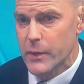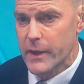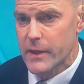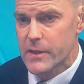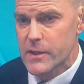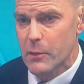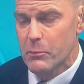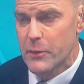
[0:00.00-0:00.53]
week.
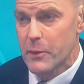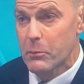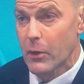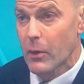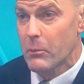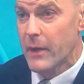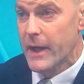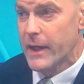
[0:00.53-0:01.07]
Some people
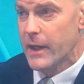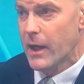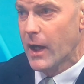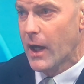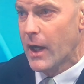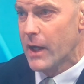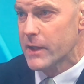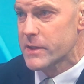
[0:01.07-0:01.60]
may
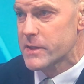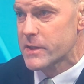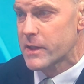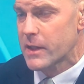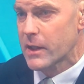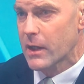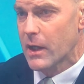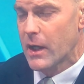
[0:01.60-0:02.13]
ask
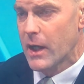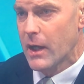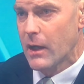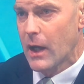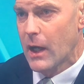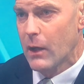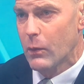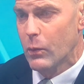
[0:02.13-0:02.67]

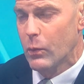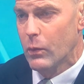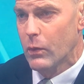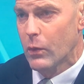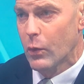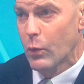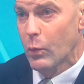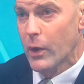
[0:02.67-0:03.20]
how
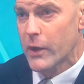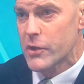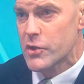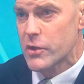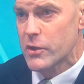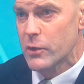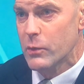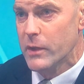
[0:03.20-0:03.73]
or why should
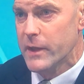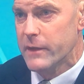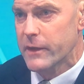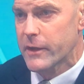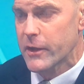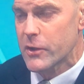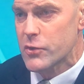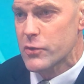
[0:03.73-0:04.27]
you lead the
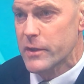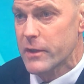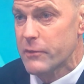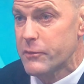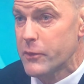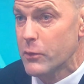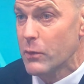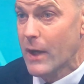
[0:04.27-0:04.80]
country if you